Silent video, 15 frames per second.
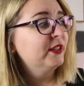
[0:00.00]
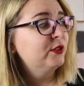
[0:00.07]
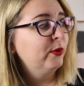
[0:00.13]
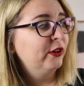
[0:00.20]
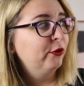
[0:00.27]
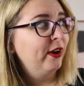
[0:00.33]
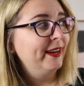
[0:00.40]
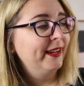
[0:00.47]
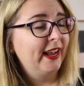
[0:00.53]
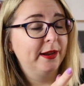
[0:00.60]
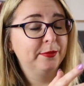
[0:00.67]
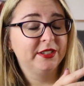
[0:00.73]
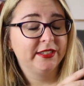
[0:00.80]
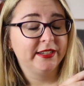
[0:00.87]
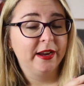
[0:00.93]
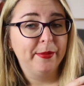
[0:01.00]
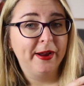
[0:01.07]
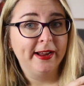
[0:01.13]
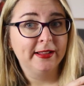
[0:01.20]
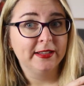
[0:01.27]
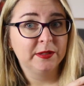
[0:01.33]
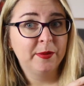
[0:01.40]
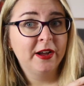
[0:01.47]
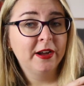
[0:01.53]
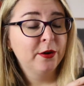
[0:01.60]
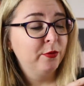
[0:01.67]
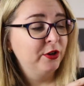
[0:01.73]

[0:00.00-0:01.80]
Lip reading: is When Granny Came to Stay by Alice Pung,